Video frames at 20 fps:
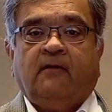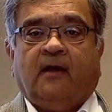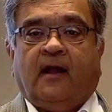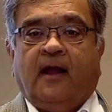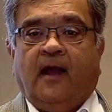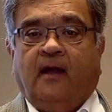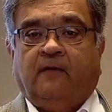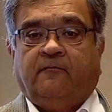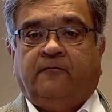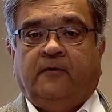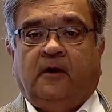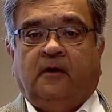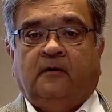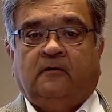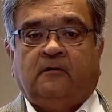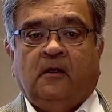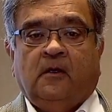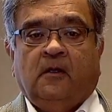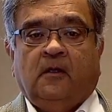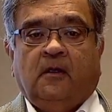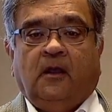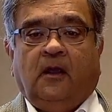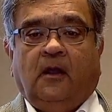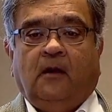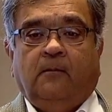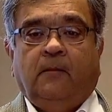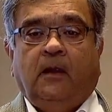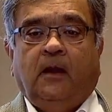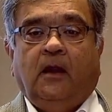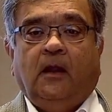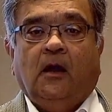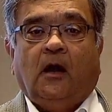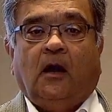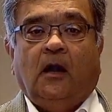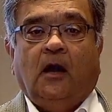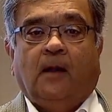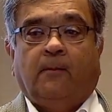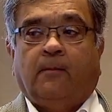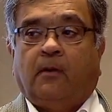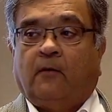confidence in meeting our
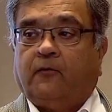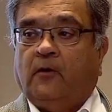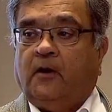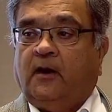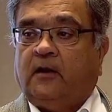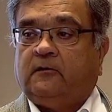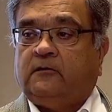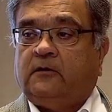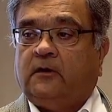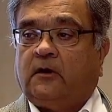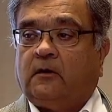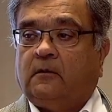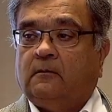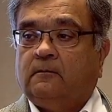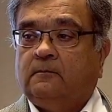number for next year.